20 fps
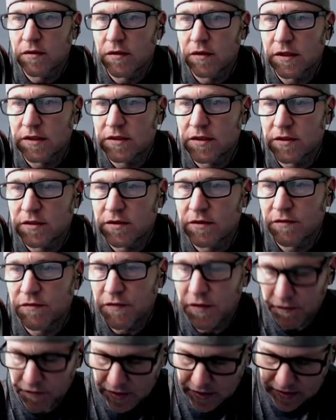Let's just do
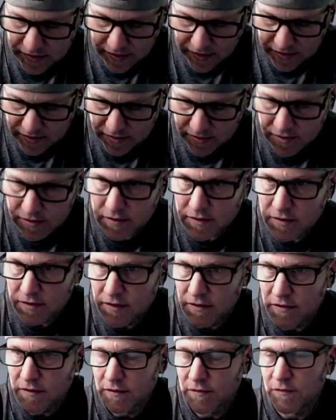56
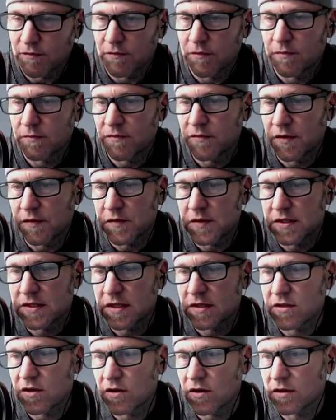
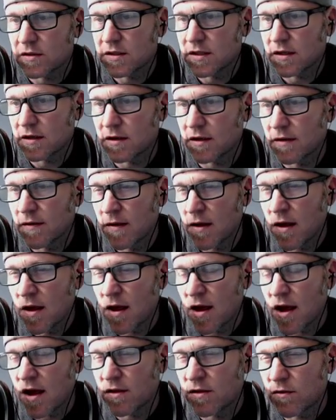hertz here.
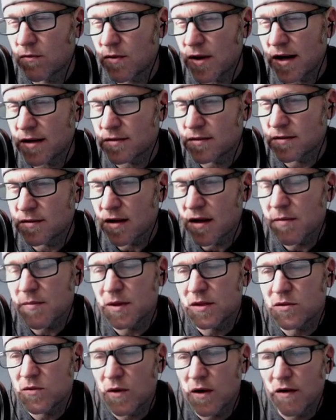And the rise is going to be
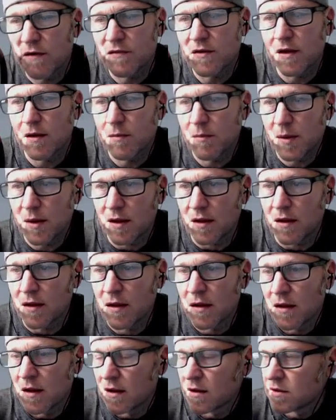12 dB.
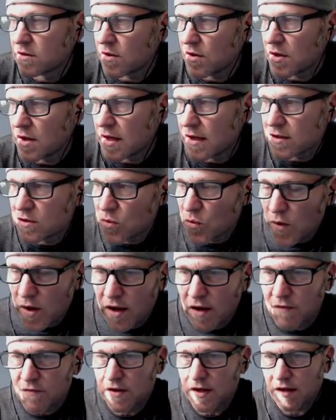So you get
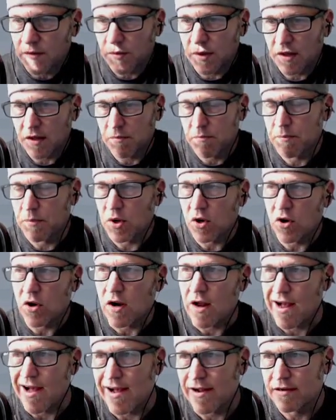12 dB per
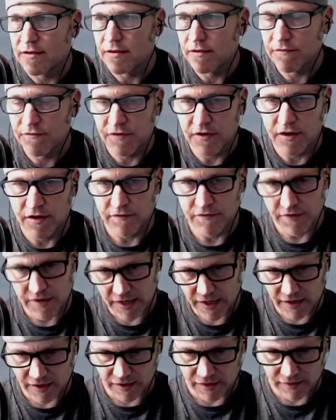octave of
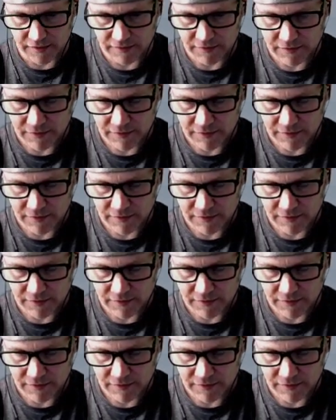gain.